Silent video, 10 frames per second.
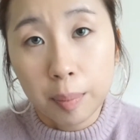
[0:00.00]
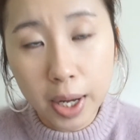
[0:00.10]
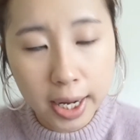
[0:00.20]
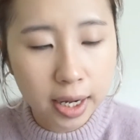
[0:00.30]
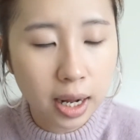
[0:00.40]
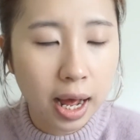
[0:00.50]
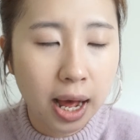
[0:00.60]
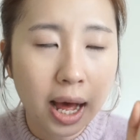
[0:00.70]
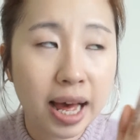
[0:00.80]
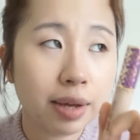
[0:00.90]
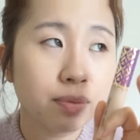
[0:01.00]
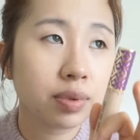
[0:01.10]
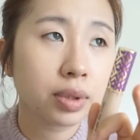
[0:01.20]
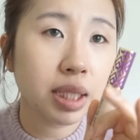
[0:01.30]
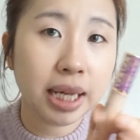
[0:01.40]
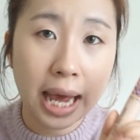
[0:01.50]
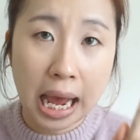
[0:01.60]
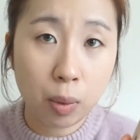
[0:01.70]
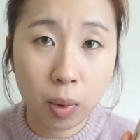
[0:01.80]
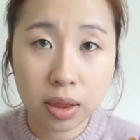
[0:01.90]
But I really
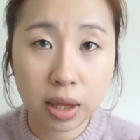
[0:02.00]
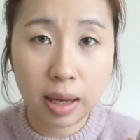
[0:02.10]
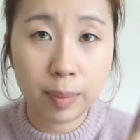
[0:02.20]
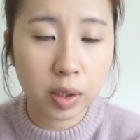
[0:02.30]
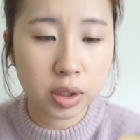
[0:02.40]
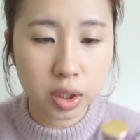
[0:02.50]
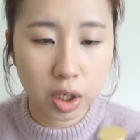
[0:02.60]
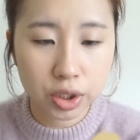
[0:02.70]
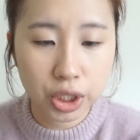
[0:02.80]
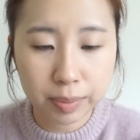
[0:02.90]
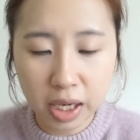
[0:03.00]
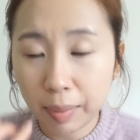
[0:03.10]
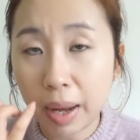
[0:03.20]
hate one thing about the Tarte Shape Tape.